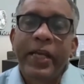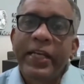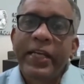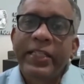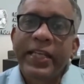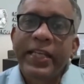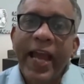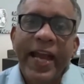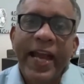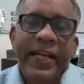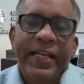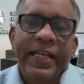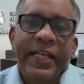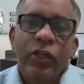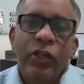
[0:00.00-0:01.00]
It's
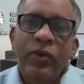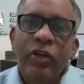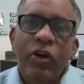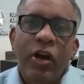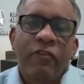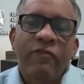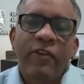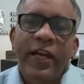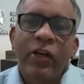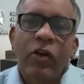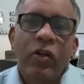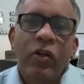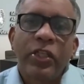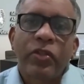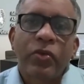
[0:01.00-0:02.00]
guaranteed you will not find
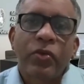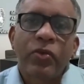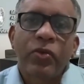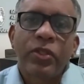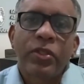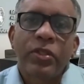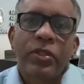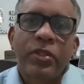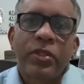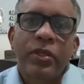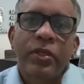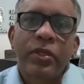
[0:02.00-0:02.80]
all these questions.